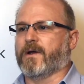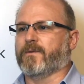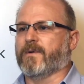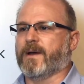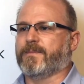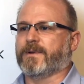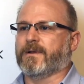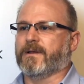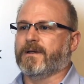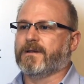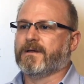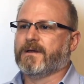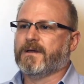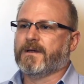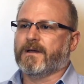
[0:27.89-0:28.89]
rapidly.
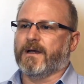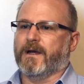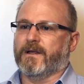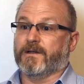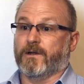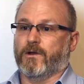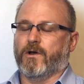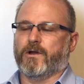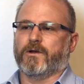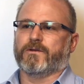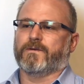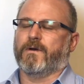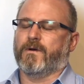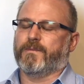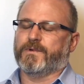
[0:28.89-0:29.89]
A lot
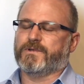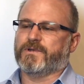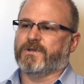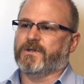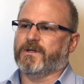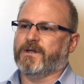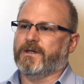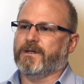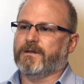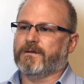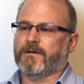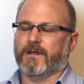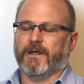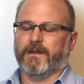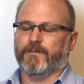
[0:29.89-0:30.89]
of opportunity,
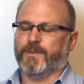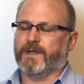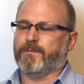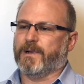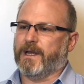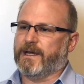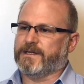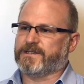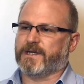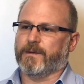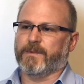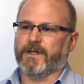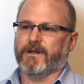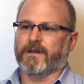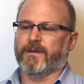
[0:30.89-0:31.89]
big players
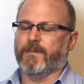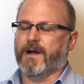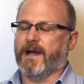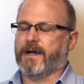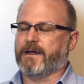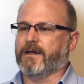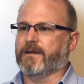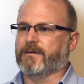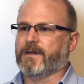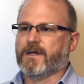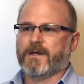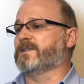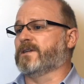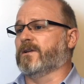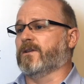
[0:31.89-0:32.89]
coming into the market,
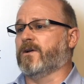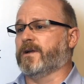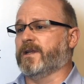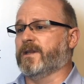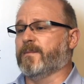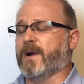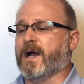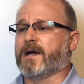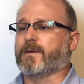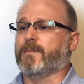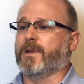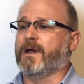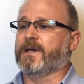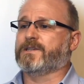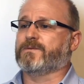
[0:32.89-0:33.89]
causing a lot in the
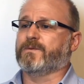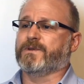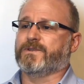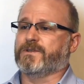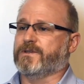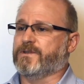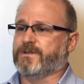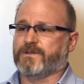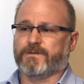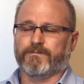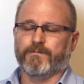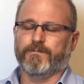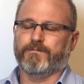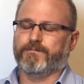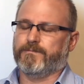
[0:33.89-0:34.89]
marketplace, which is
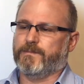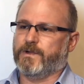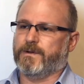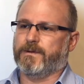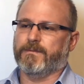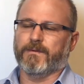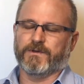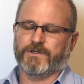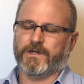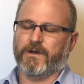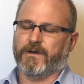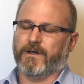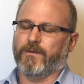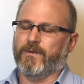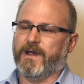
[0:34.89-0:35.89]

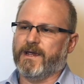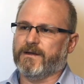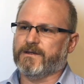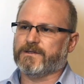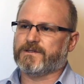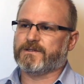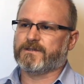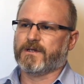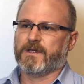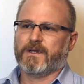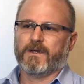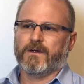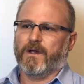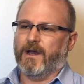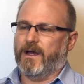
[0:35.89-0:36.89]
showing awareness.
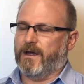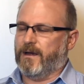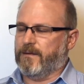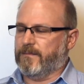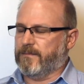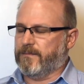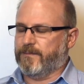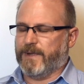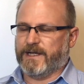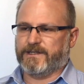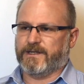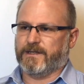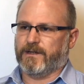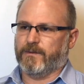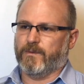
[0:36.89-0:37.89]

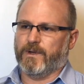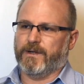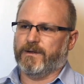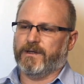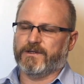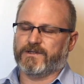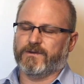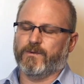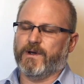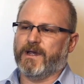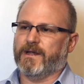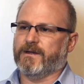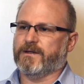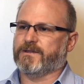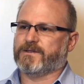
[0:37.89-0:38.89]
Basically, when there's
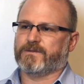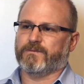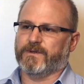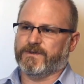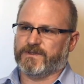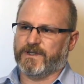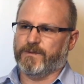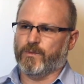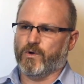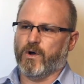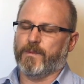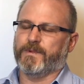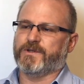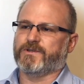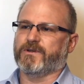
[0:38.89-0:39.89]
awareness, we see more
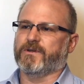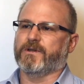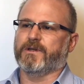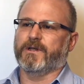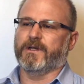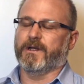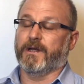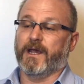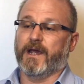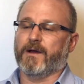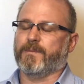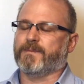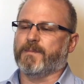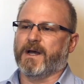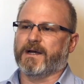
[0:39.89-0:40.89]
opportunity in our
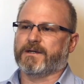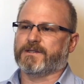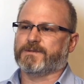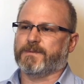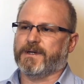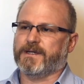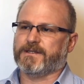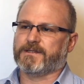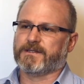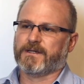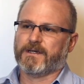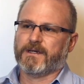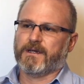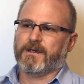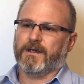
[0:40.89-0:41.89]
market space.
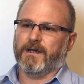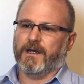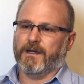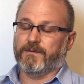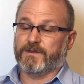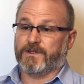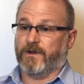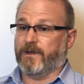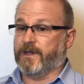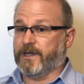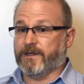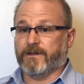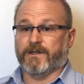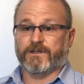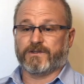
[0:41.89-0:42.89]
So I
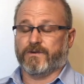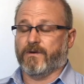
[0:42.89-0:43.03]
think it's